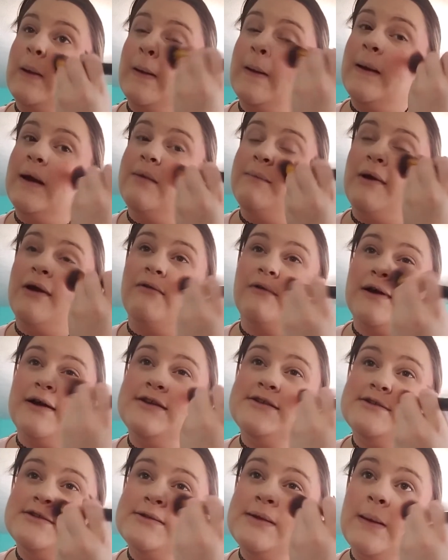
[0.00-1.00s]
on my
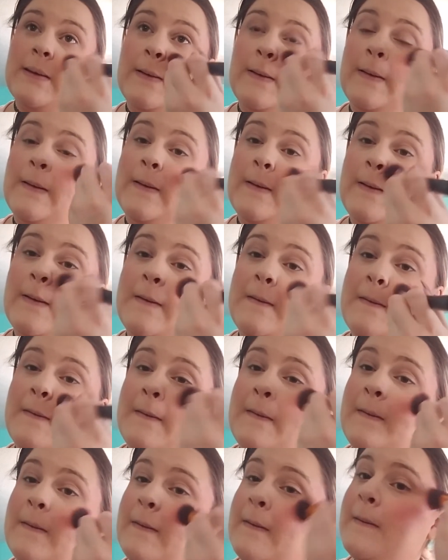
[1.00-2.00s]
wrist.
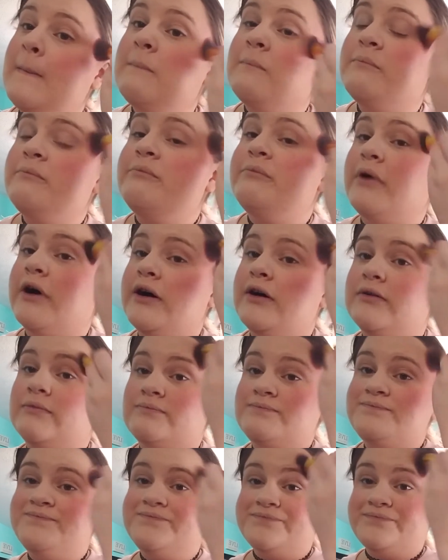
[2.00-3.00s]
But
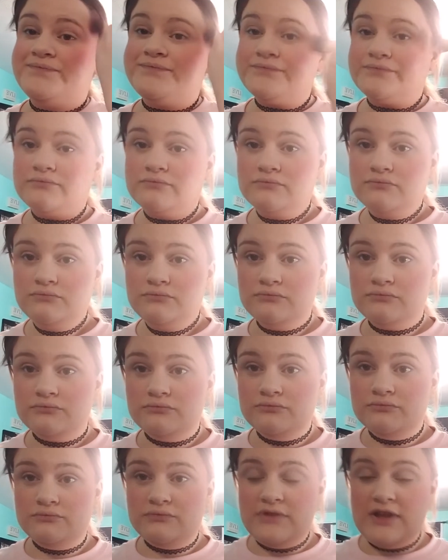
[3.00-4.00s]

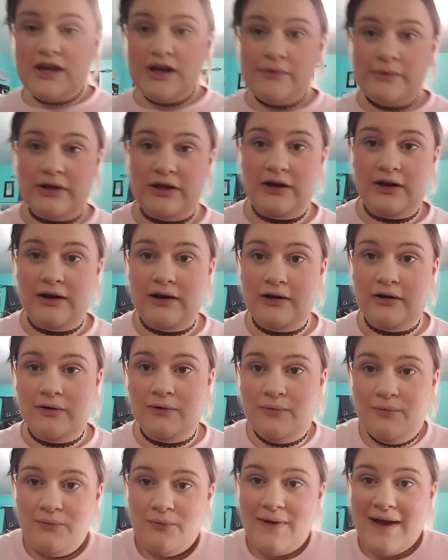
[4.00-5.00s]
there we go.
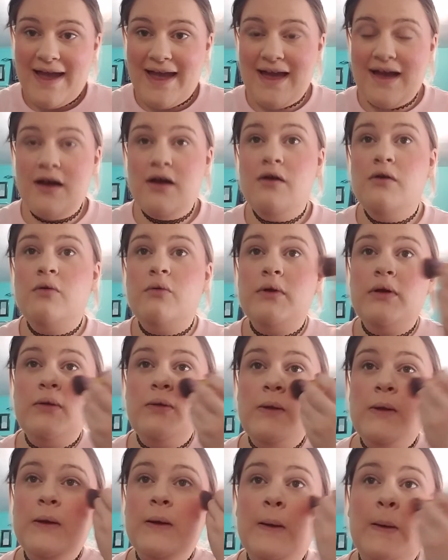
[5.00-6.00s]
Wow, we
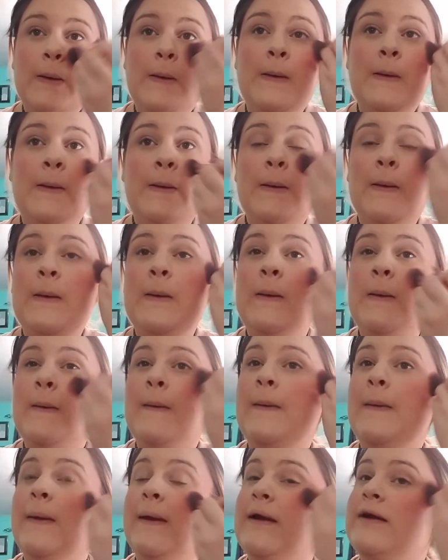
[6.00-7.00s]
look
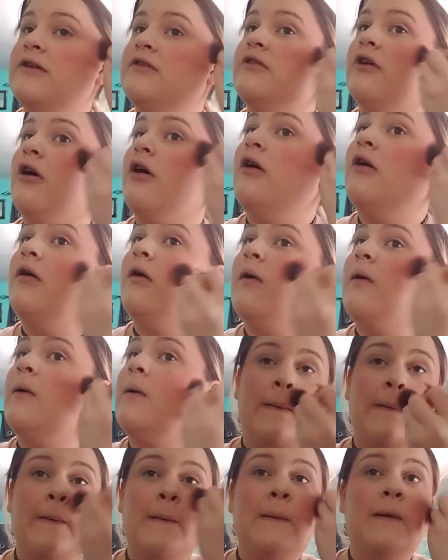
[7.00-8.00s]
like a doll.
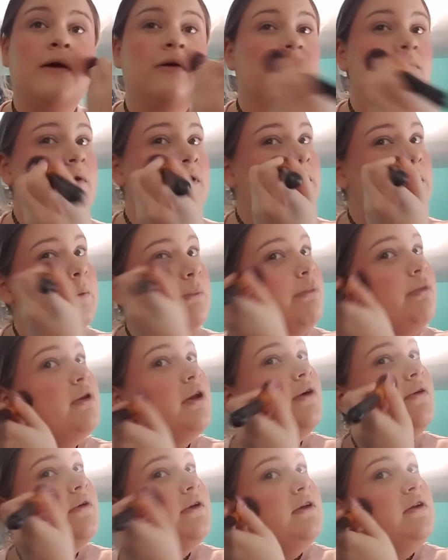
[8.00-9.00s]
A really
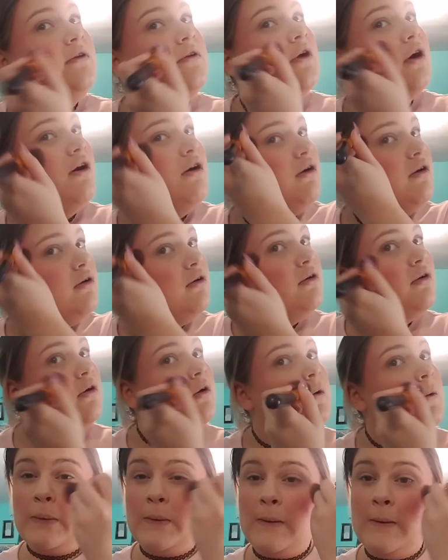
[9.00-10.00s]
bloated doll.
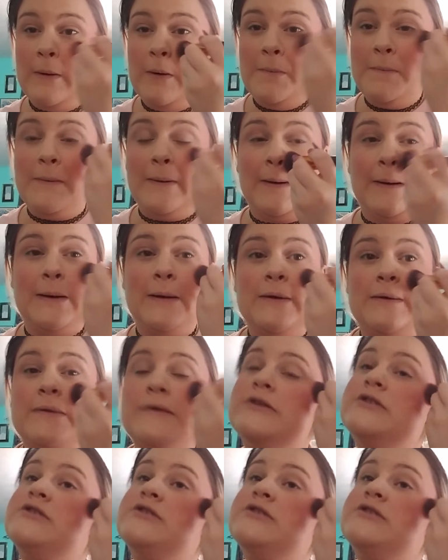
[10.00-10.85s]
I hope you can hear this